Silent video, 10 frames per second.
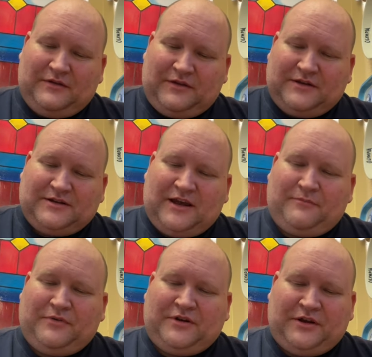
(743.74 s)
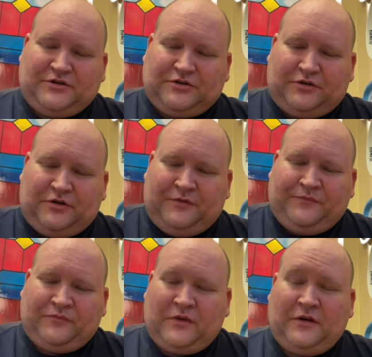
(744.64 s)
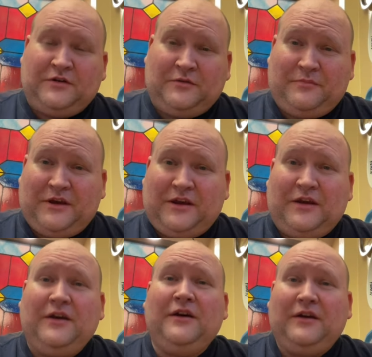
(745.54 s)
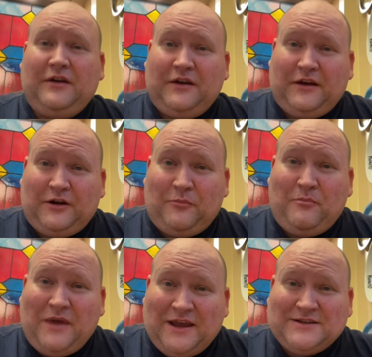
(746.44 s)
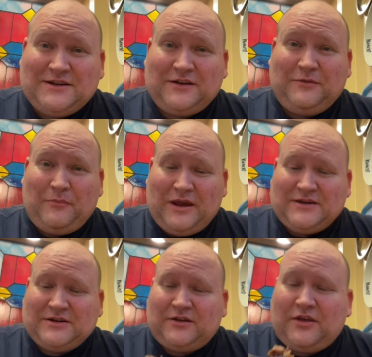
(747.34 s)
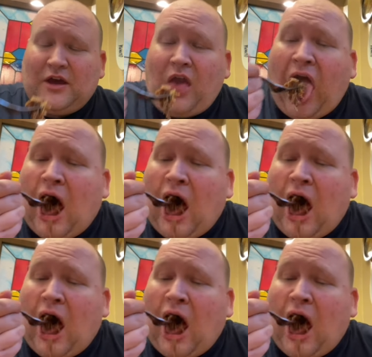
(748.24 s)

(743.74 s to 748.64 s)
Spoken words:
this had potential to be an amazing, amazing thing.